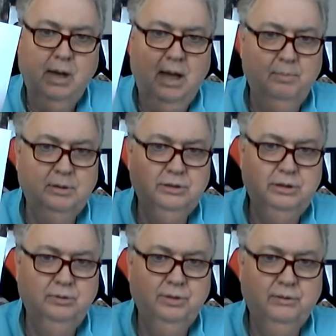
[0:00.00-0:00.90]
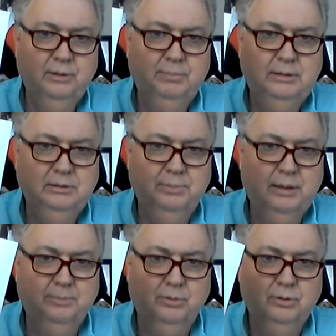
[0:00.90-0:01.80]
how much do you think that piece of
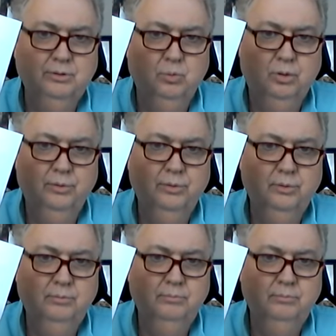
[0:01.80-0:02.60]
paper is worth?